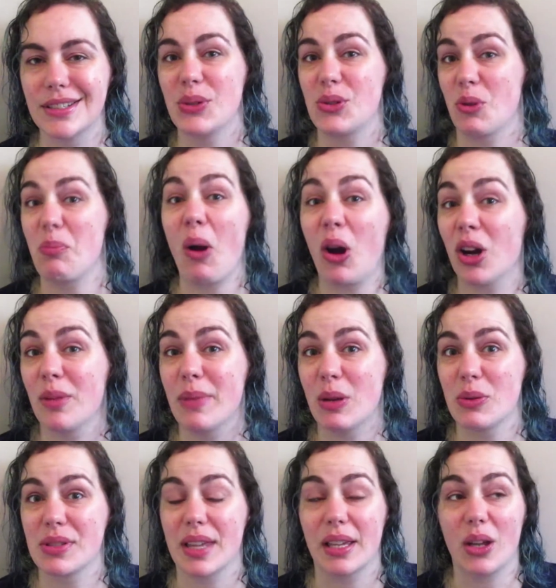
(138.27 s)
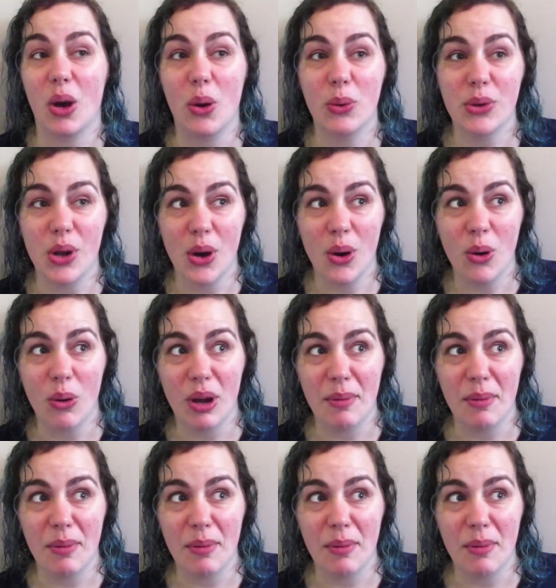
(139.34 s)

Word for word: So part of me was like, oh no,